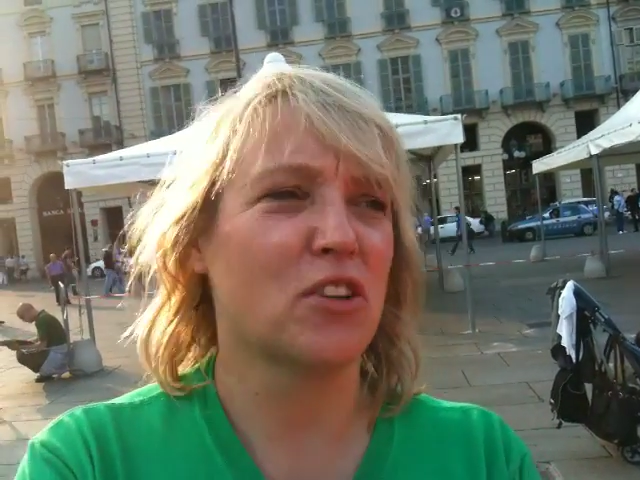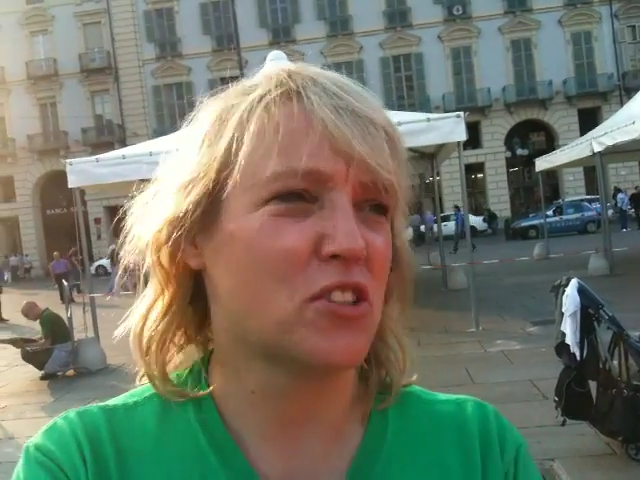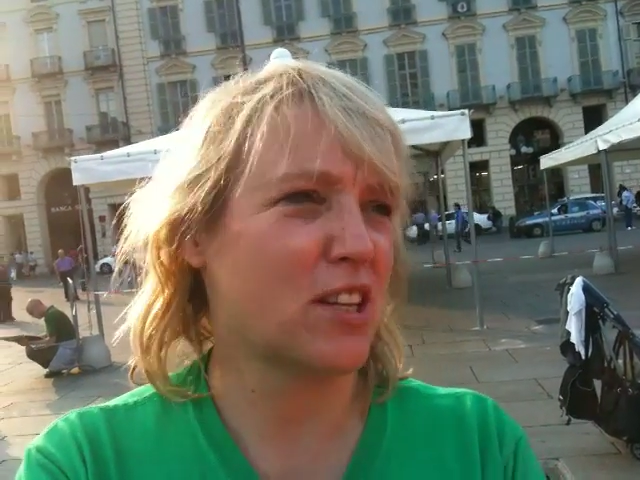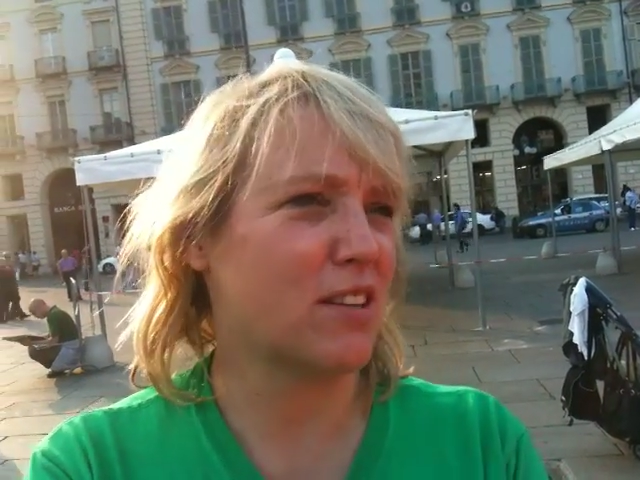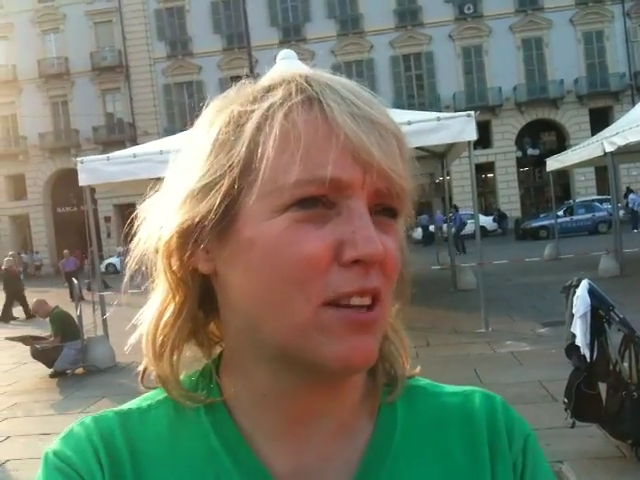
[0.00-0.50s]

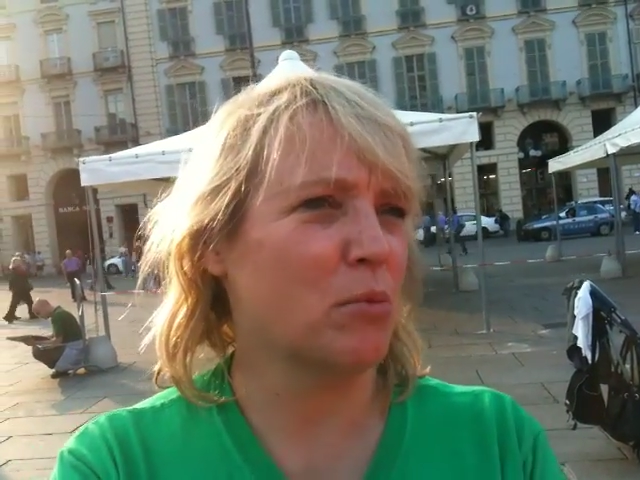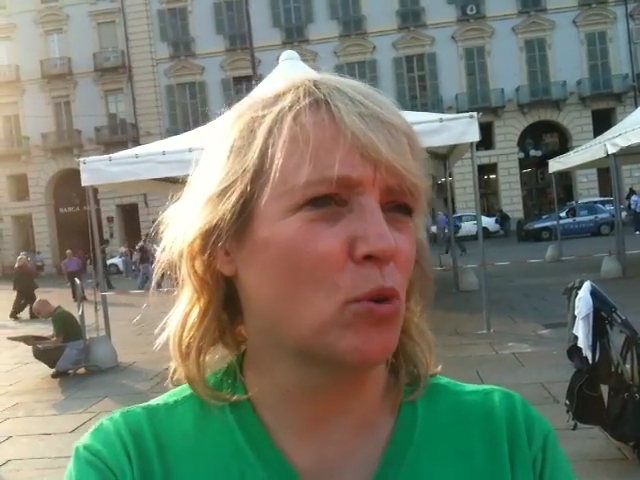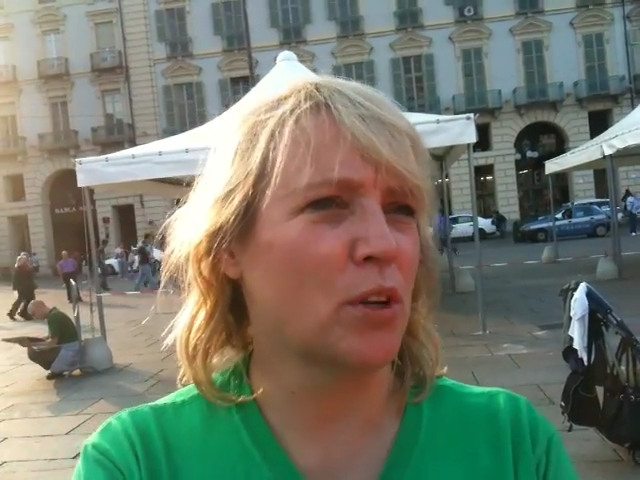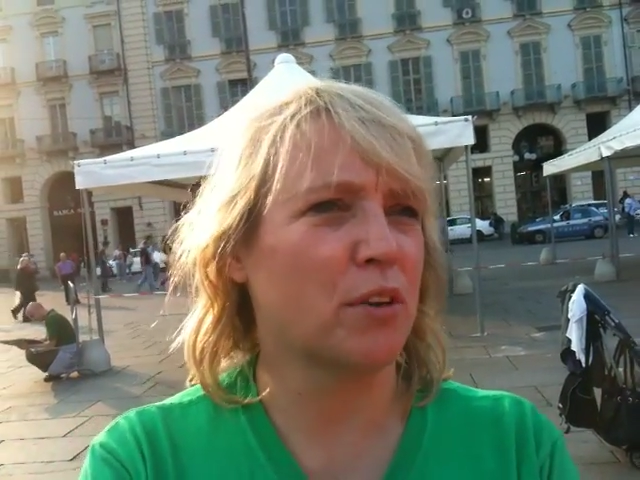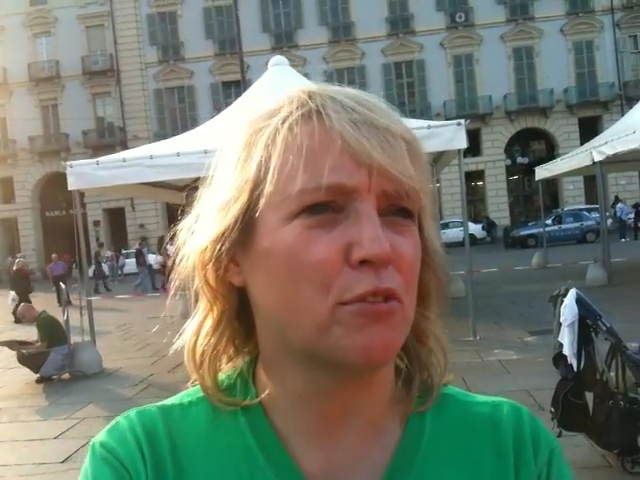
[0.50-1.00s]
Saturday
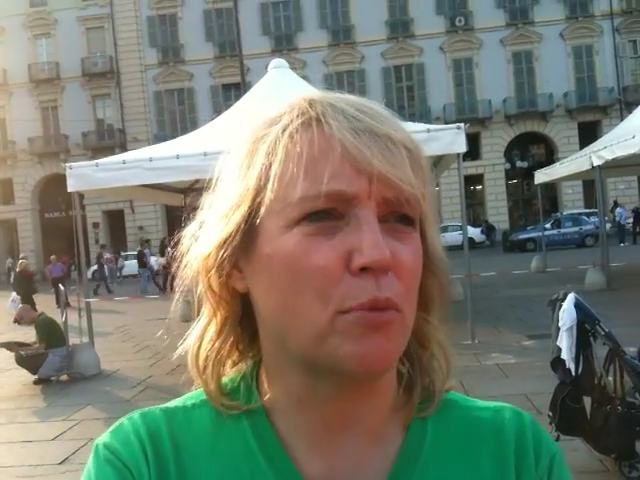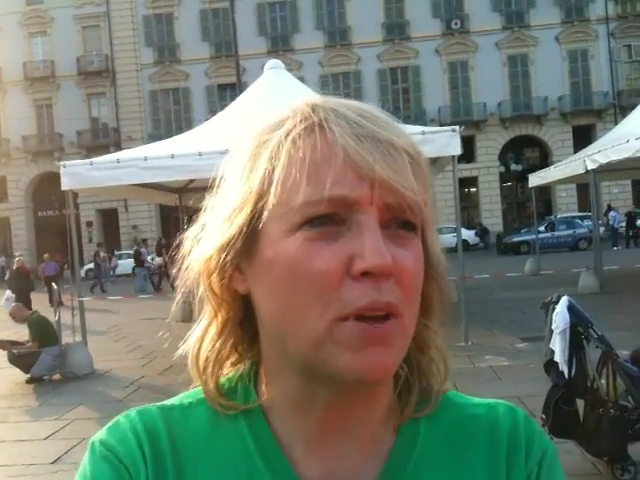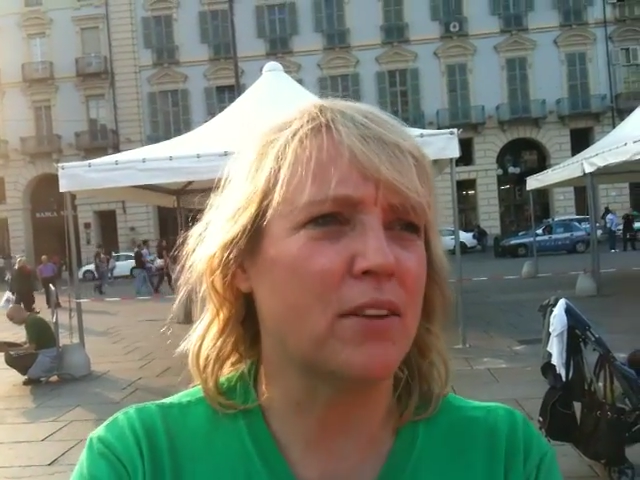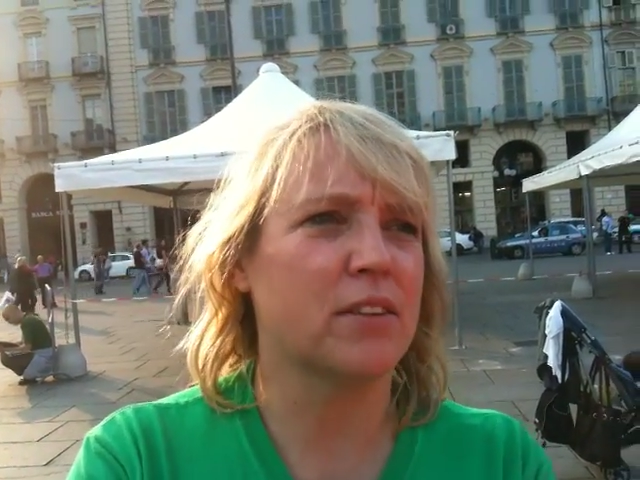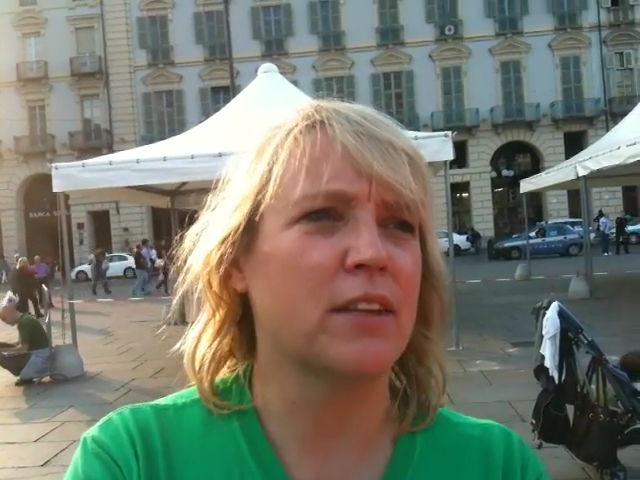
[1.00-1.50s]
morning from
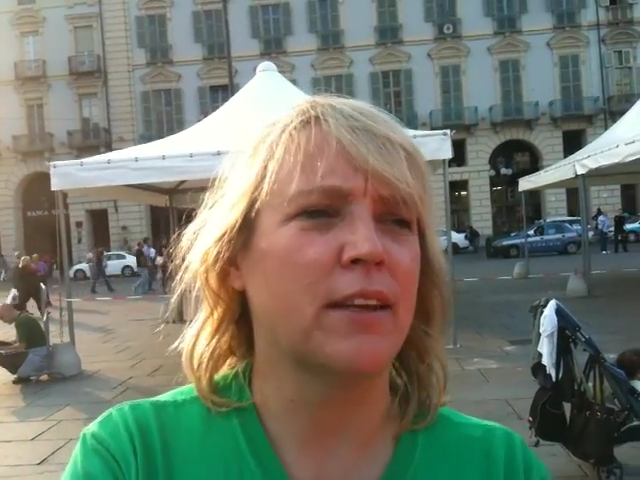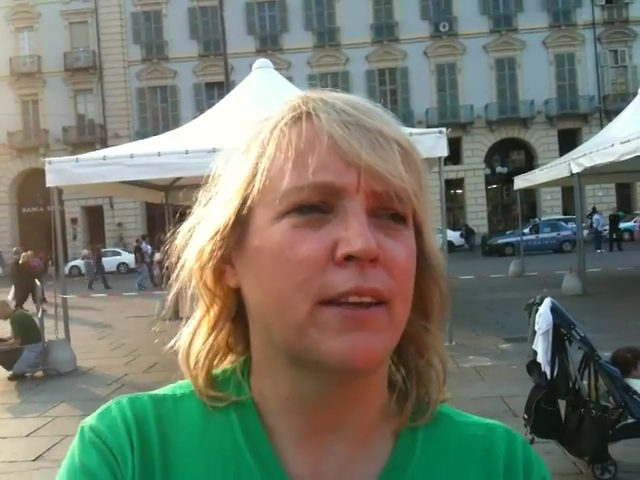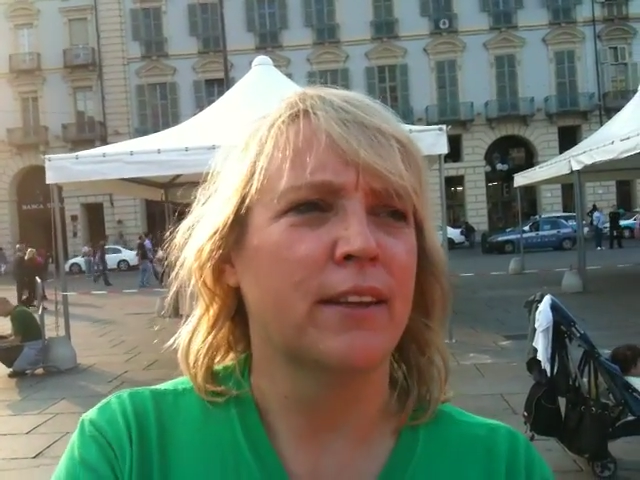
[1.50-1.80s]
London,